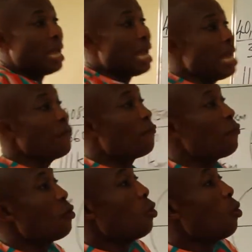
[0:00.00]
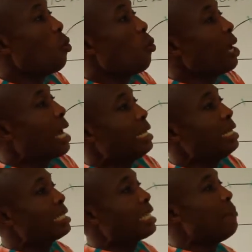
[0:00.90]
if we can
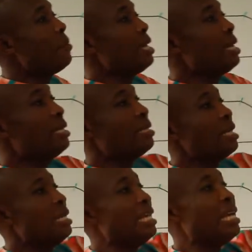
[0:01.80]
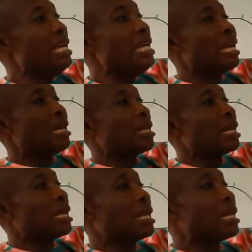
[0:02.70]
determine the
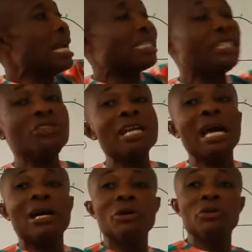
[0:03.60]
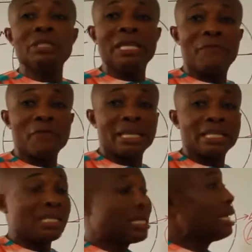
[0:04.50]
latitudinal
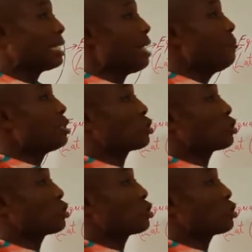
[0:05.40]
difference, that means